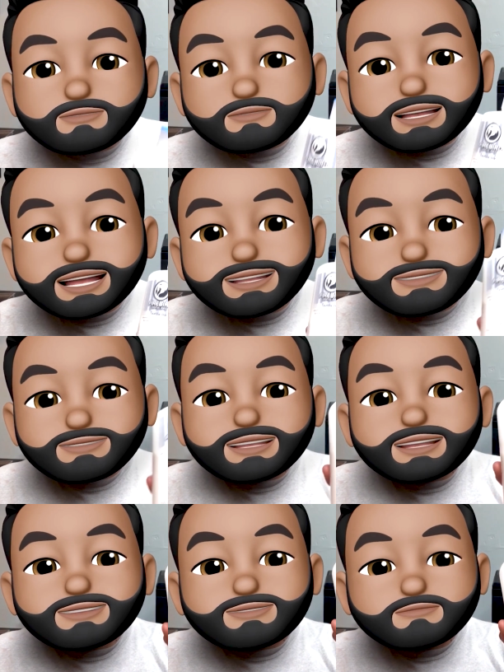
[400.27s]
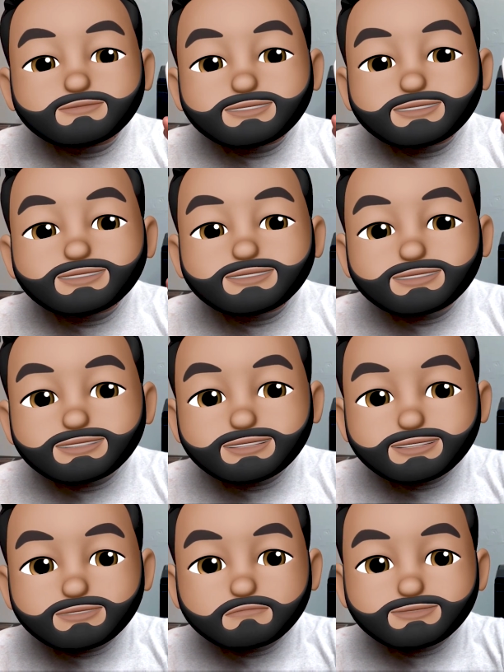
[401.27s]
the inks I used on
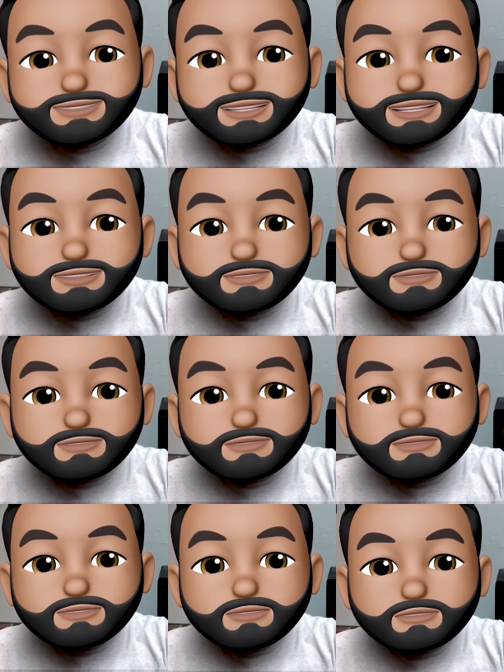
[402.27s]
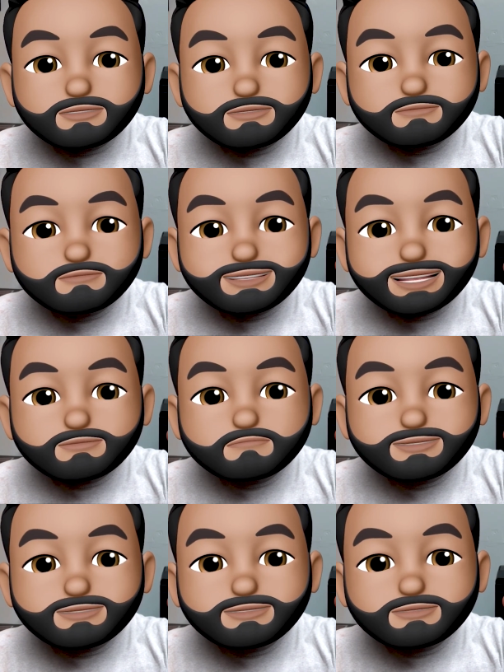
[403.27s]
this machine are
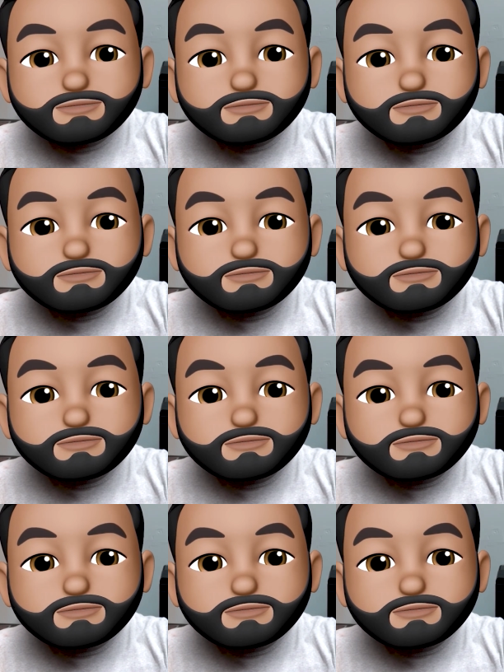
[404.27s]
Firebird